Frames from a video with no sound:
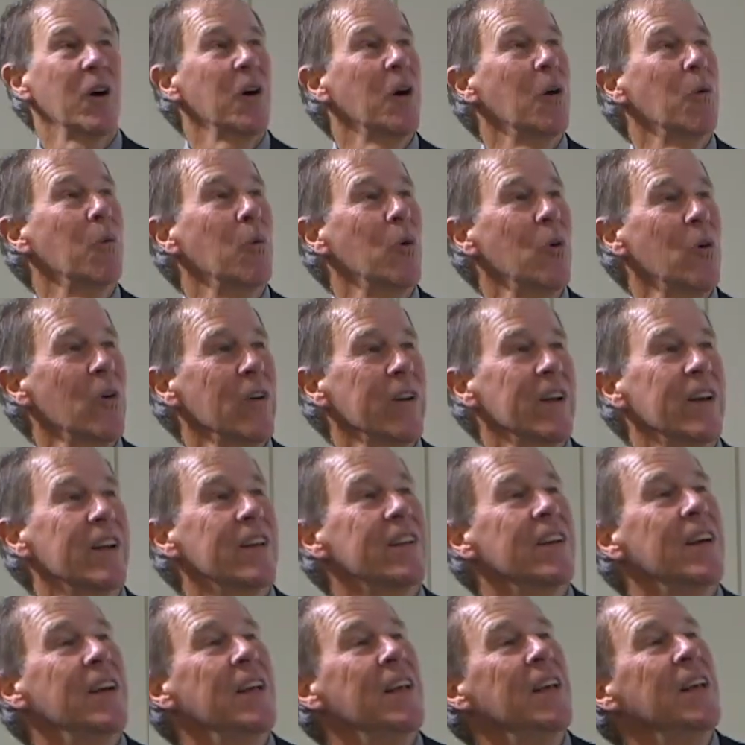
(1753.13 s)

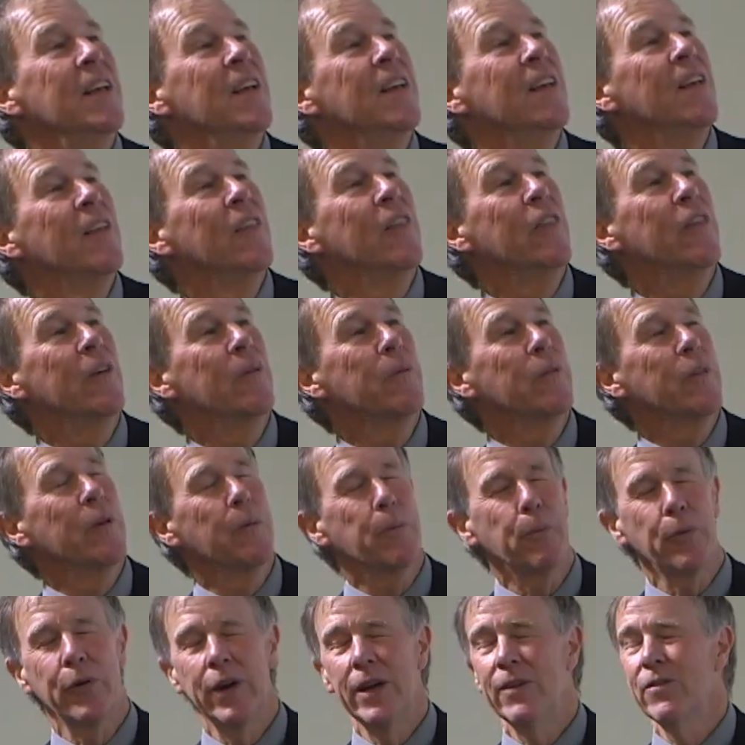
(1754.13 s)
awarded the,
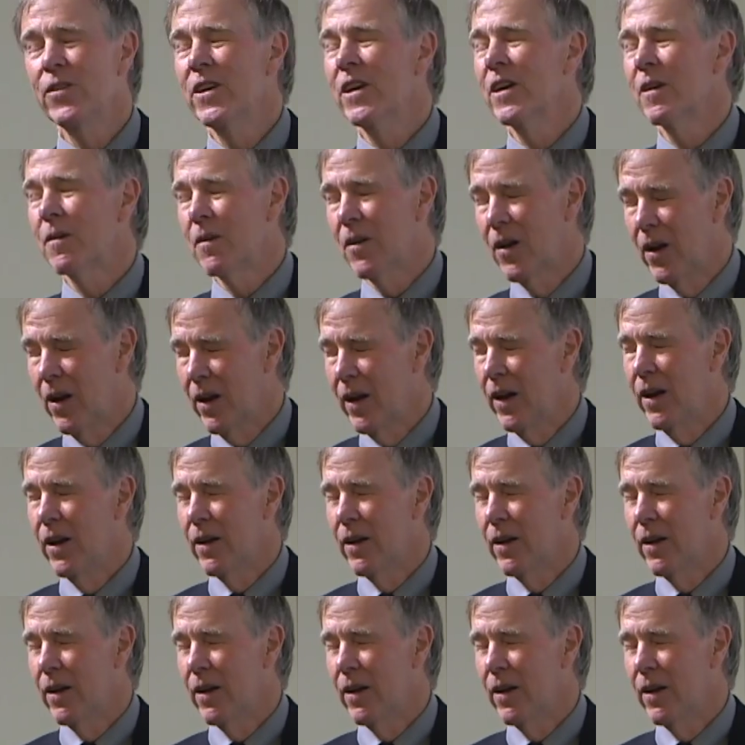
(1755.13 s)
the premier